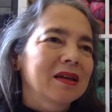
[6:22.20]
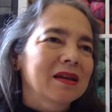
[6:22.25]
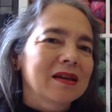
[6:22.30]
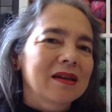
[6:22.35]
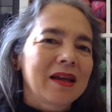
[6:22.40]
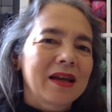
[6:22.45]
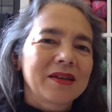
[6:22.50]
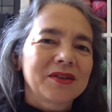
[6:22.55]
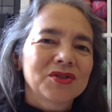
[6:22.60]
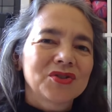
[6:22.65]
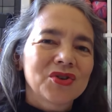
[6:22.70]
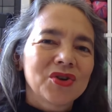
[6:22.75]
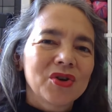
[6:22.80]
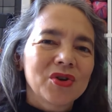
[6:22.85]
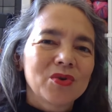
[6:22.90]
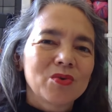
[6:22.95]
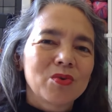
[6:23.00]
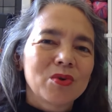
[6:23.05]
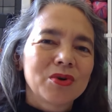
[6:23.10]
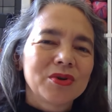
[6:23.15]
like
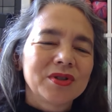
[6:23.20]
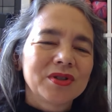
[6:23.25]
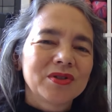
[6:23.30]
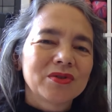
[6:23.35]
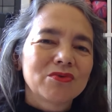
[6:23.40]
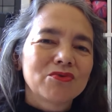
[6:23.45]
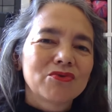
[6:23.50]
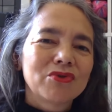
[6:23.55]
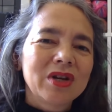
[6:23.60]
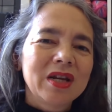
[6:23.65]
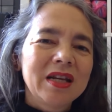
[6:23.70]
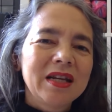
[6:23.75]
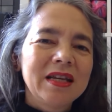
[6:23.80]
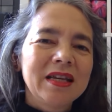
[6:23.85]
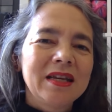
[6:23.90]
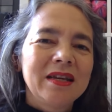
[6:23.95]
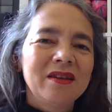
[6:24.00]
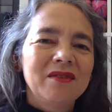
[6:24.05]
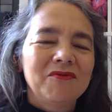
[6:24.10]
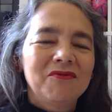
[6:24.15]
turquoise
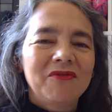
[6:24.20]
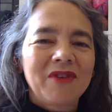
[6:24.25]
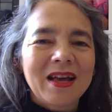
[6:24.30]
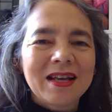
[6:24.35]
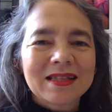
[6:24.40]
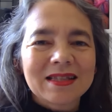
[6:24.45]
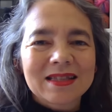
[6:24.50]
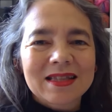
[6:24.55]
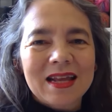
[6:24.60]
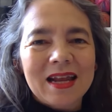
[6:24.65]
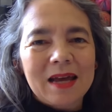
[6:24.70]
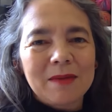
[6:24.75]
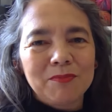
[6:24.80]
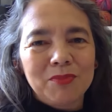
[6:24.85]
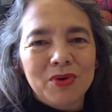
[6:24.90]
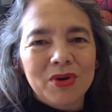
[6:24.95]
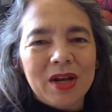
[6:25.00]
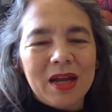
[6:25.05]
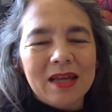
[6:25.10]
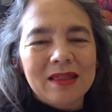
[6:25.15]
greeny vest that I
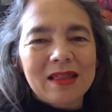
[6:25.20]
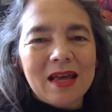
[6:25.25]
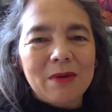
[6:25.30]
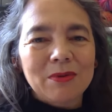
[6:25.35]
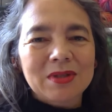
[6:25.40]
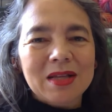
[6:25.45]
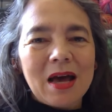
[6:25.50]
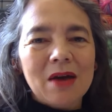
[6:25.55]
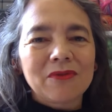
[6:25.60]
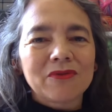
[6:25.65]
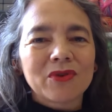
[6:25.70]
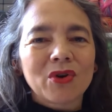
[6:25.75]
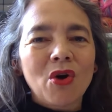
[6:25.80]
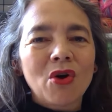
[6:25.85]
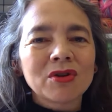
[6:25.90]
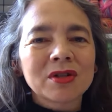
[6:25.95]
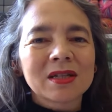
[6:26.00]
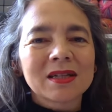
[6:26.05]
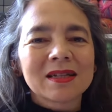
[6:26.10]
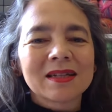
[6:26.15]
put in that was out of
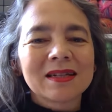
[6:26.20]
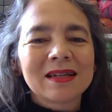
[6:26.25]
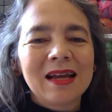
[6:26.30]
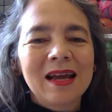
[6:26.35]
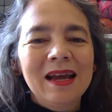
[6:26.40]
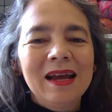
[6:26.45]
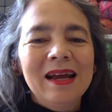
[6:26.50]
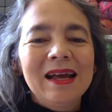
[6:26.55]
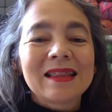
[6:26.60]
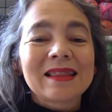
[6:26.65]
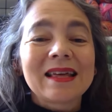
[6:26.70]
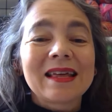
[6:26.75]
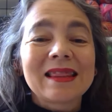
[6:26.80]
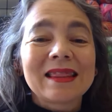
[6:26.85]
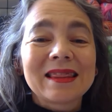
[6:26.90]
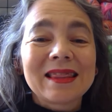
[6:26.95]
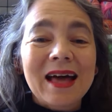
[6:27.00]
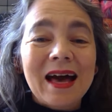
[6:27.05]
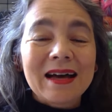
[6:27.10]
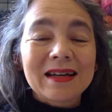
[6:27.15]
cotton,
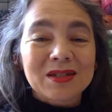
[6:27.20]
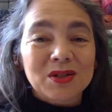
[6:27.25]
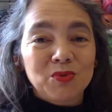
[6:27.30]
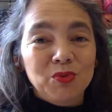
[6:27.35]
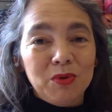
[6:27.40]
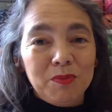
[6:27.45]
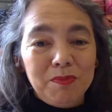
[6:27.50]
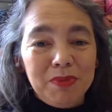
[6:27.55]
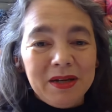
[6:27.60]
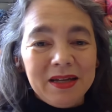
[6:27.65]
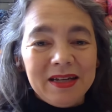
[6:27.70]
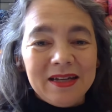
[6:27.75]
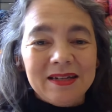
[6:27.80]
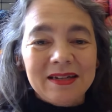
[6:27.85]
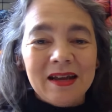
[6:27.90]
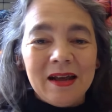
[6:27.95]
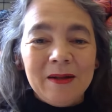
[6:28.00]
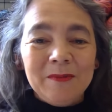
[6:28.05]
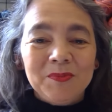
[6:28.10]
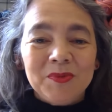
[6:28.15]
that would
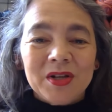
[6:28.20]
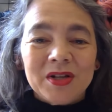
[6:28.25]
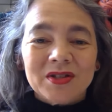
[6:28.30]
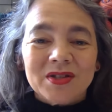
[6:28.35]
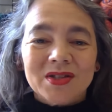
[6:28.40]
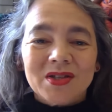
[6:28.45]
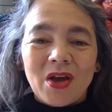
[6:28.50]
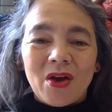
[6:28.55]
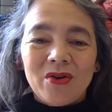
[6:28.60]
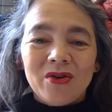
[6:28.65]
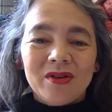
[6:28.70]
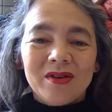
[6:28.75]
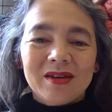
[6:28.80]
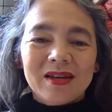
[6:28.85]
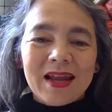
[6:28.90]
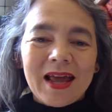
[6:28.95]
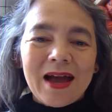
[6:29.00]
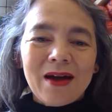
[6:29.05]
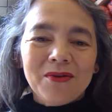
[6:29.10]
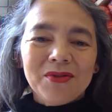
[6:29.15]
bleed. So
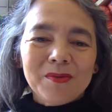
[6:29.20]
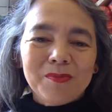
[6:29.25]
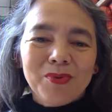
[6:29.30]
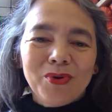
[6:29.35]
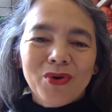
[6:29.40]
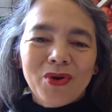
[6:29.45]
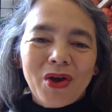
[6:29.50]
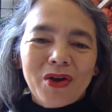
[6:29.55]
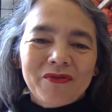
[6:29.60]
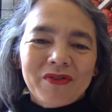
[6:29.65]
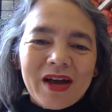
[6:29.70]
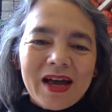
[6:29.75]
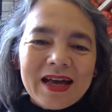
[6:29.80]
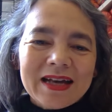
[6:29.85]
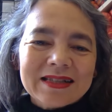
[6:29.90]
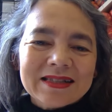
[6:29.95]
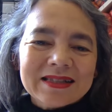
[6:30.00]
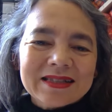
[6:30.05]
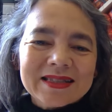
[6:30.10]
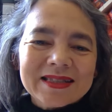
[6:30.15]
now the pullover
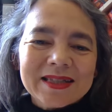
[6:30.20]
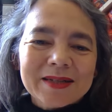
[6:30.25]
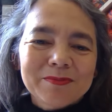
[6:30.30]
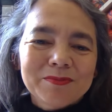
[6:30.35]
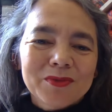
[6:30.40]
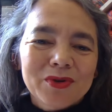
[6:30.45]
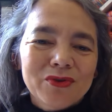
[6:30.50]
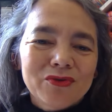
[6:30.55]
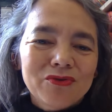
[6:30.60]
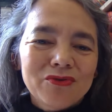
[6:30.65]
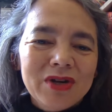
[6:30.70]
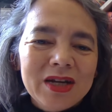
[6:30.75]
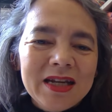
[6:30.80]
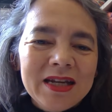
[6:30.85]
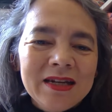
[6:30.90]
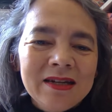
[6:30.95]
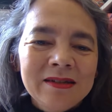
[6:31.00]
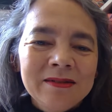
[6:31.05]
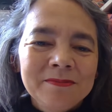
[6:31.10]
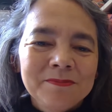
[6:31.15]
has some
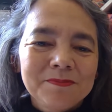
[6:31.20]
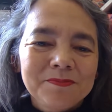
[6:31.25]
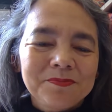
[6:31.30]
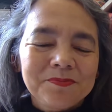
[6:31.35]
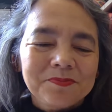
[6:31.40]
green